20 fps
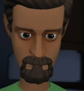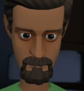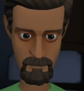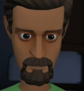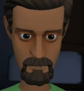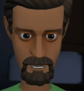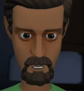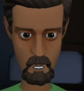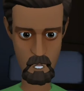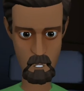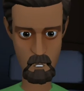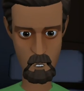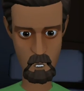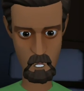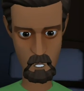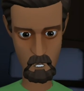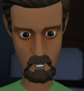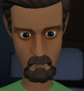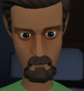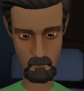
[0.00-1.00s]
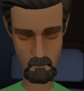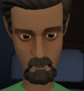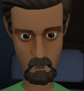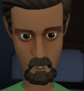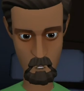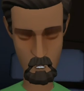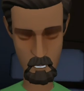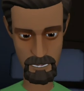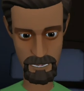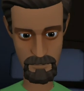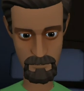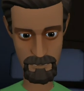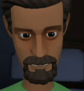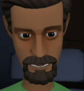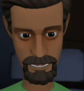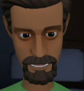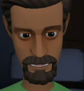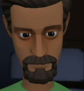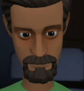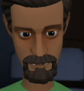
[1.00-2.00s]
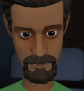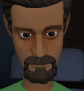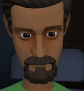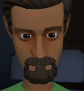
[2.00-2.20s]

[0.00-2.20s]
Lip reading: You have to follow every steps